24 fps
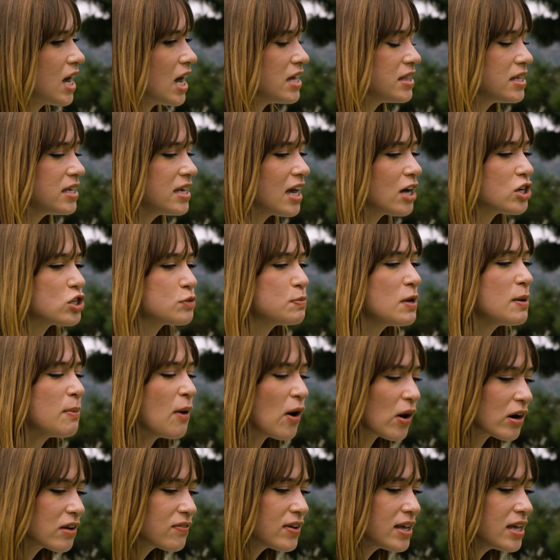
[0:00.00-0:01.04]
I think, yeah, just be a
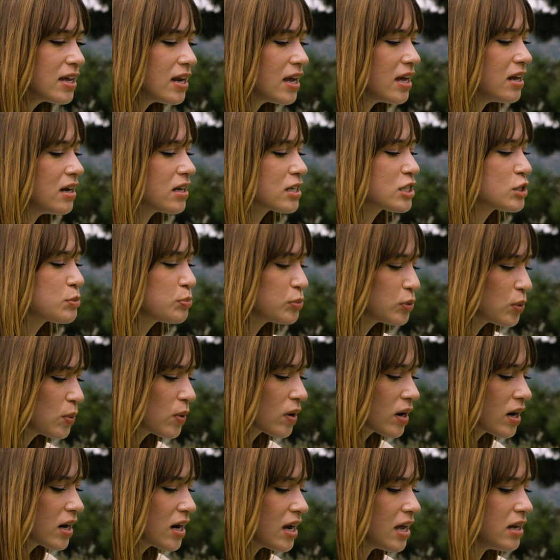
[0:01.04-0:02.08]
part of it and
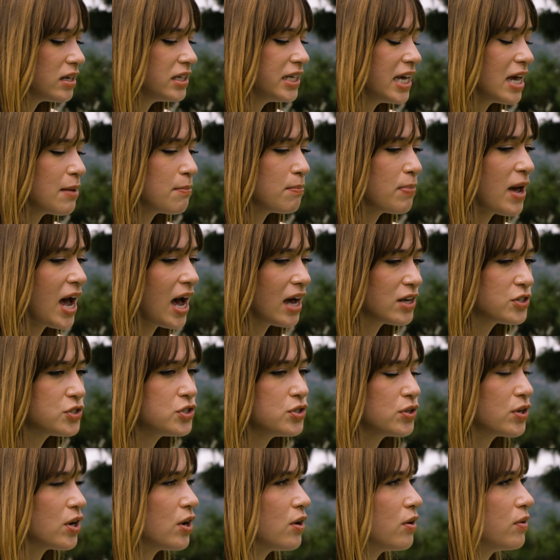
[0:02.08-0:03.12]
explore and get past
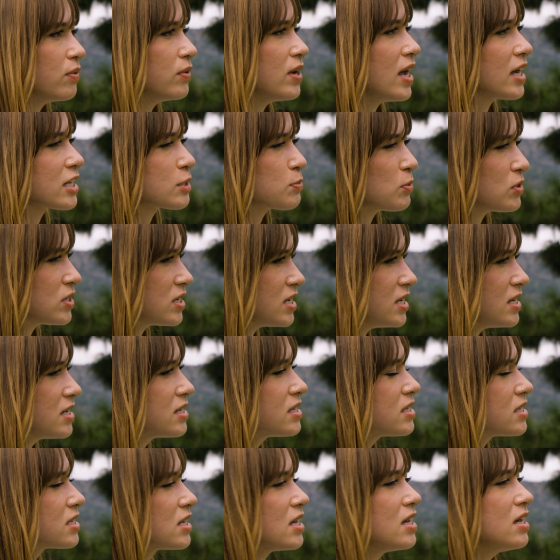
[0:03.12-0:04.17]
your own
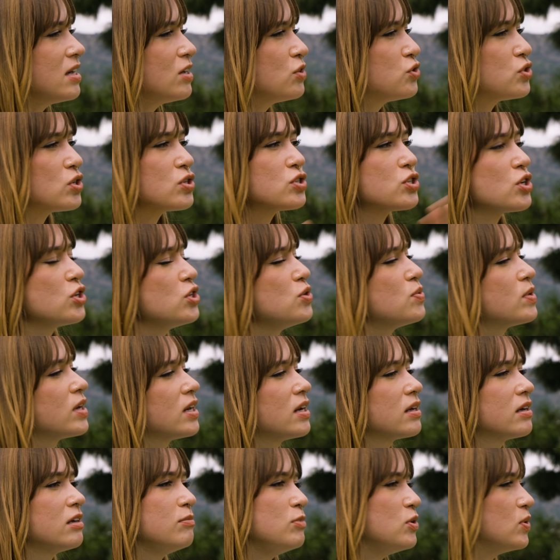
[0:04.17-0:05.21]
expertise just so you
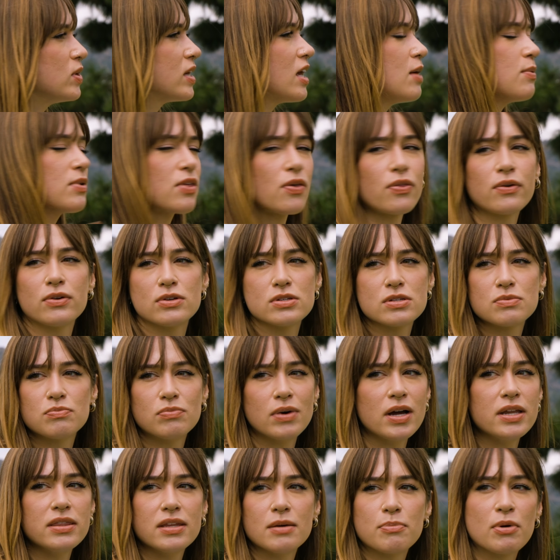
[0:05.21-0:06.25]
can communicate with others
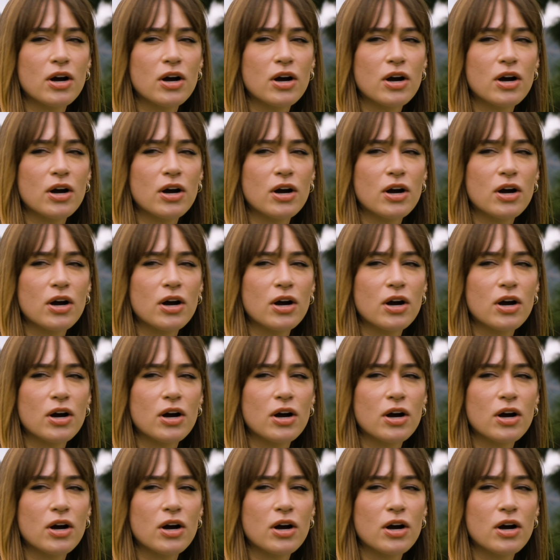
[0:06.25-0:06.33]
when the